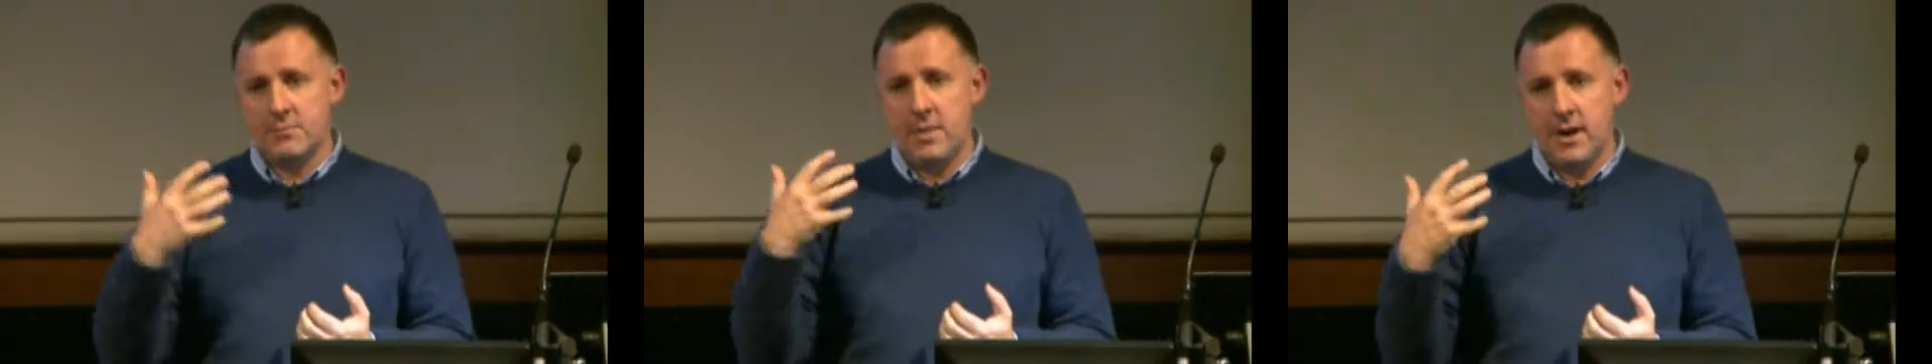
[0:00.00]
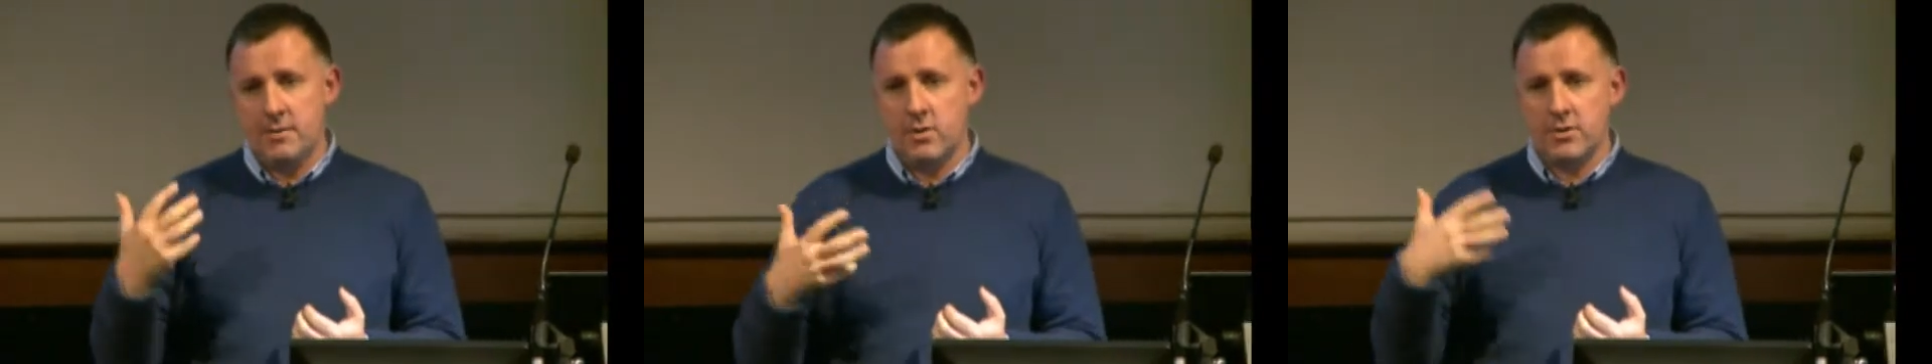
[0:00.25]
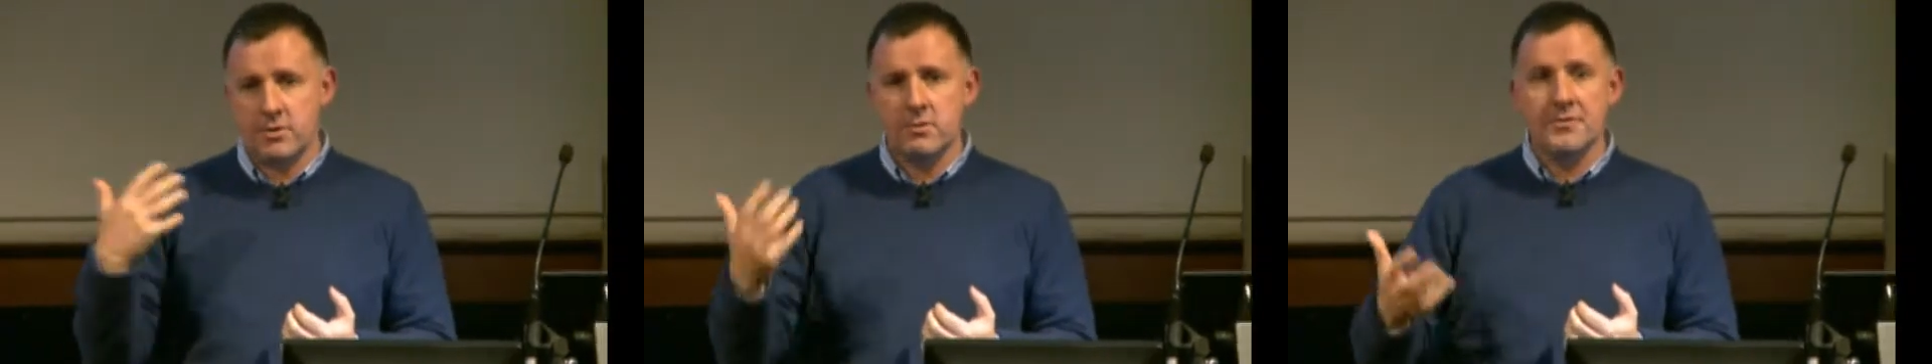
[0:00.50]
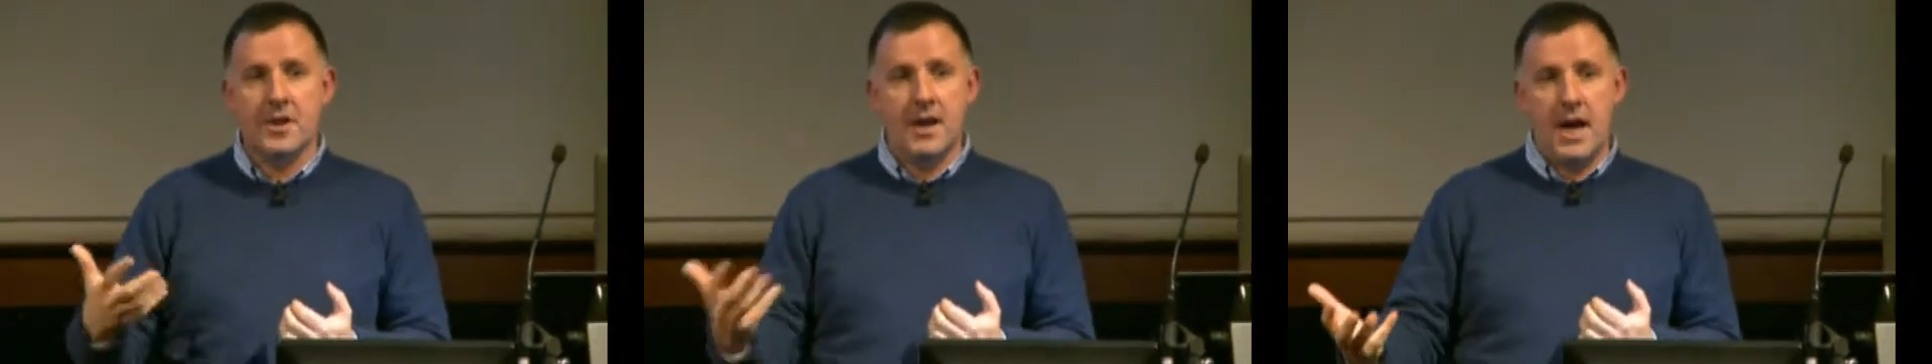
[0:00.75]
by what are called
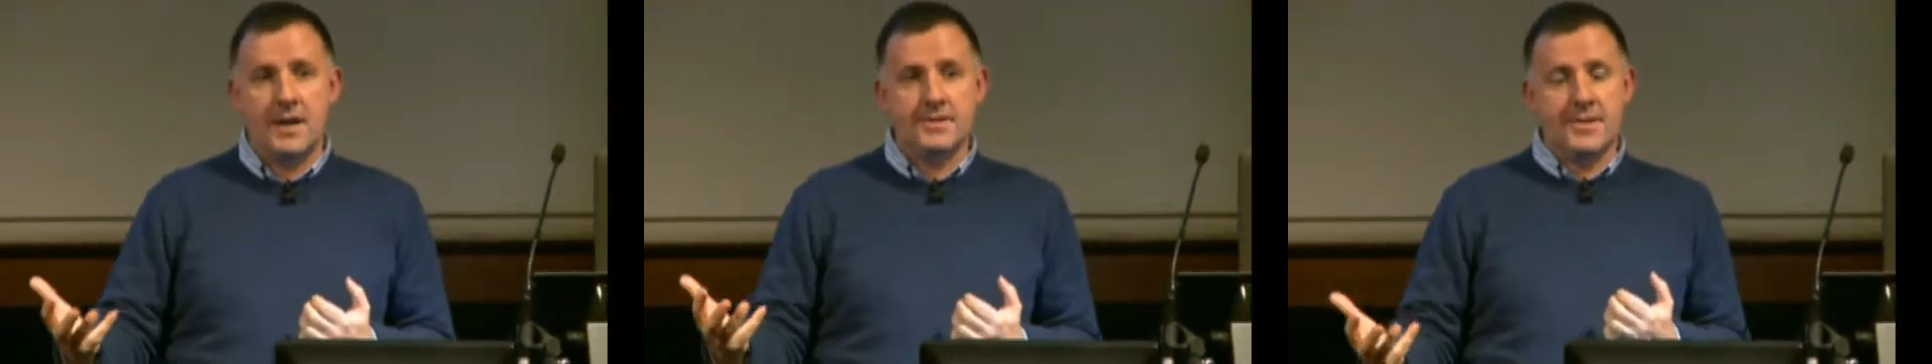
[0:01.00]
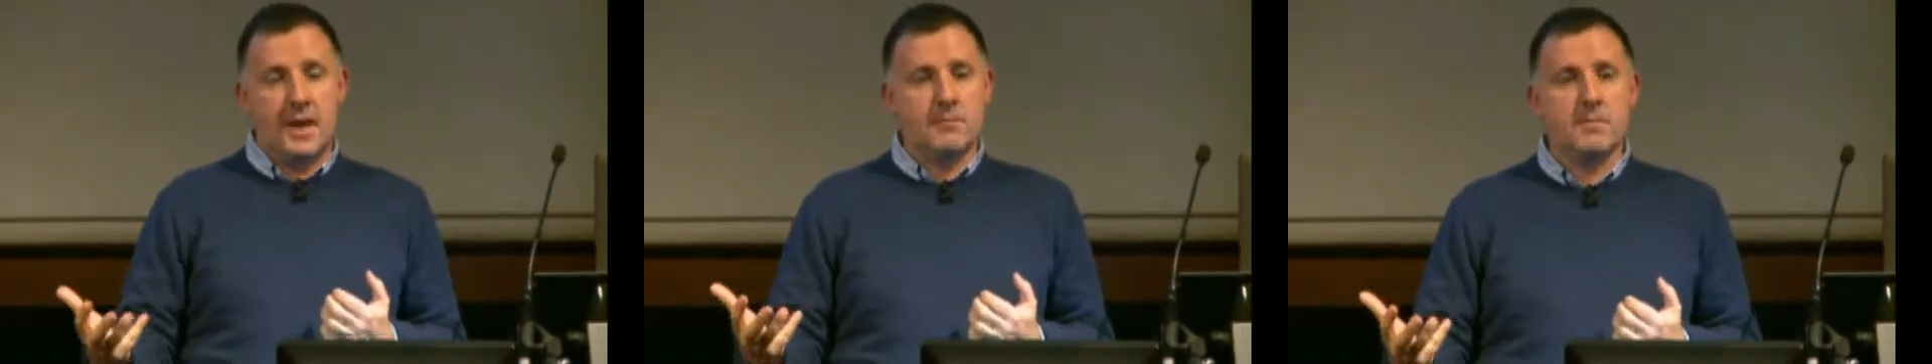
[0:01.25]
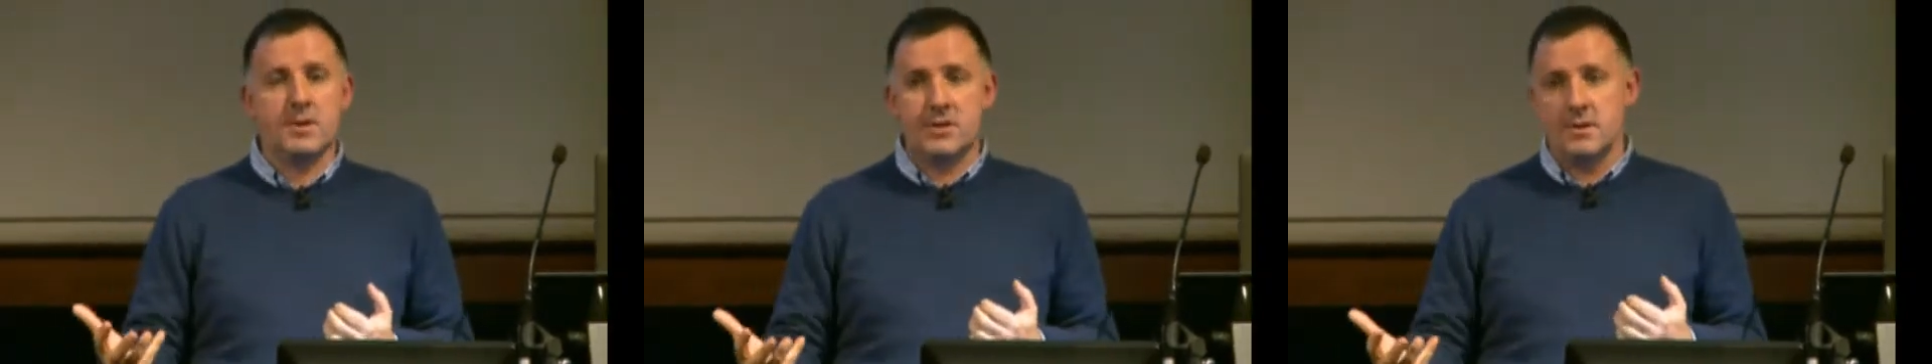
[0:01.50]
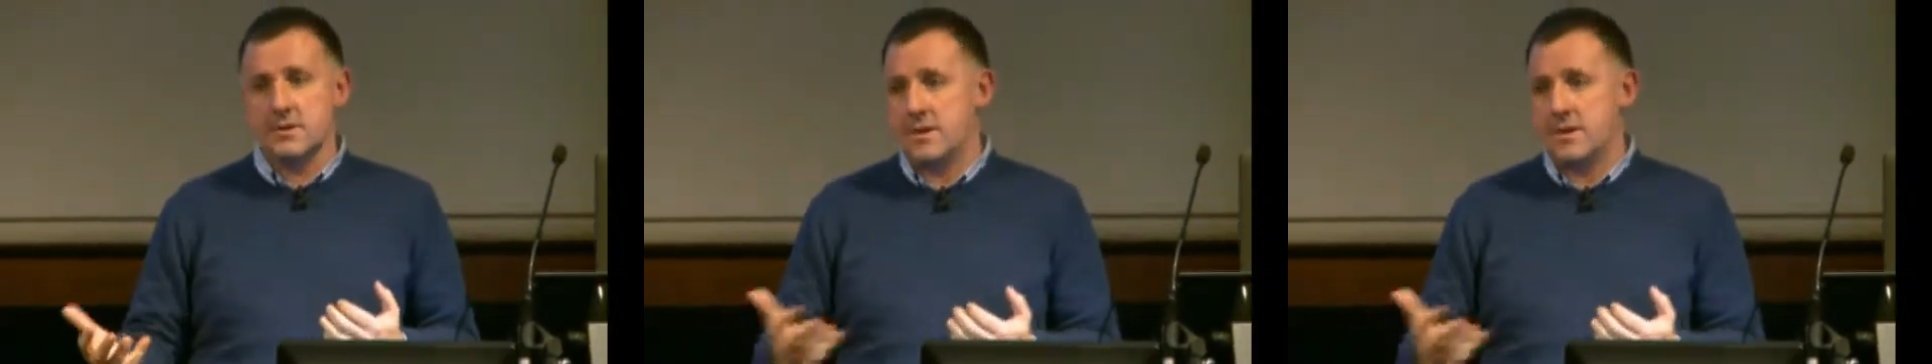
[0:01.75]
the Landsat missions.